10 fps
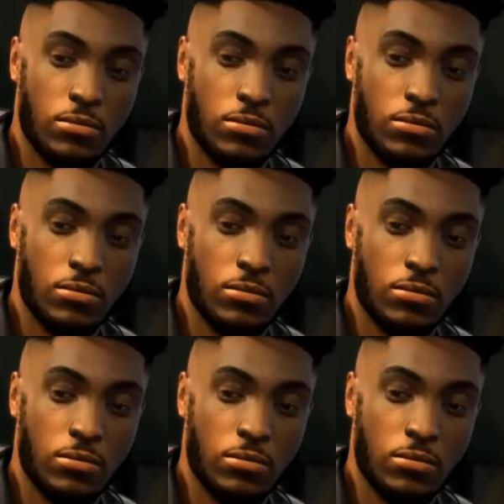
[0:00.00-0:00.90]

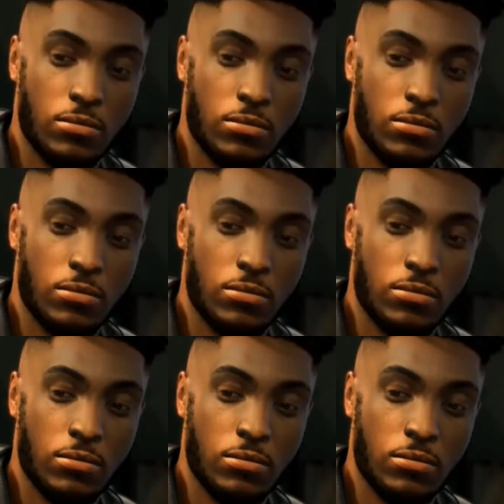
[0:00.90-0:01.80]

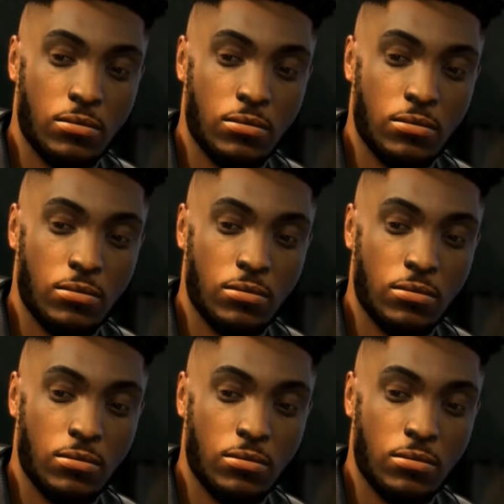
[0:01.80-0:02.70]

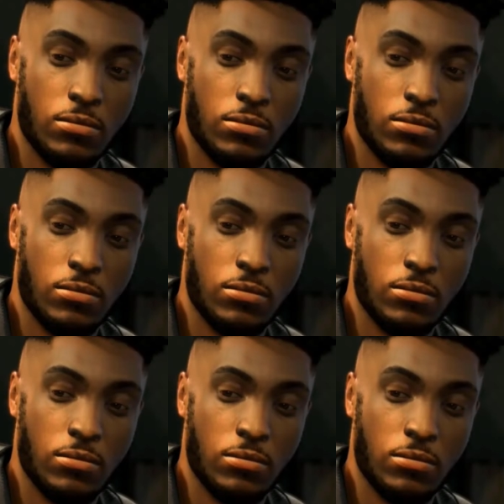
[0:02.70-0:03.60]

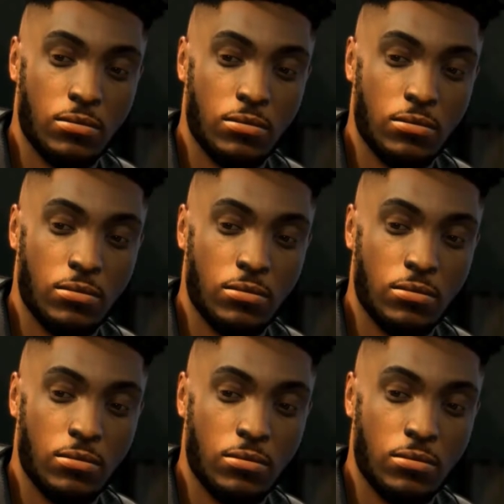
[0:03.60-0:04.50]

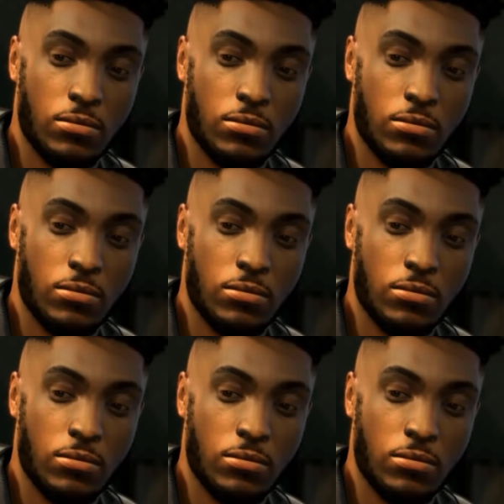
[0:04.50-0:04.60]
Nobody speaks.